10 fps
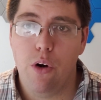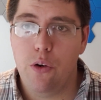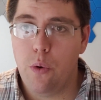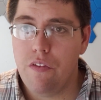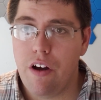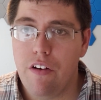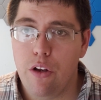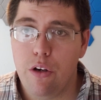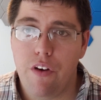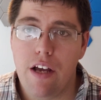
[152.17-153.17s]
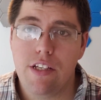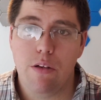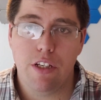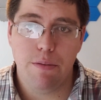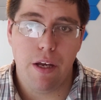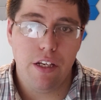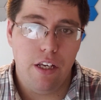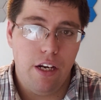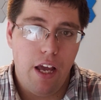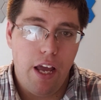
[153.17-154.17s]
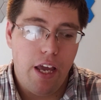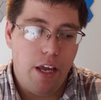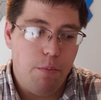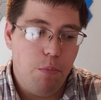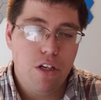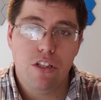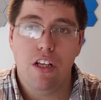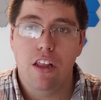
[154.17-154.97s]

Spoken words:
For a $25 device, I was expecting a much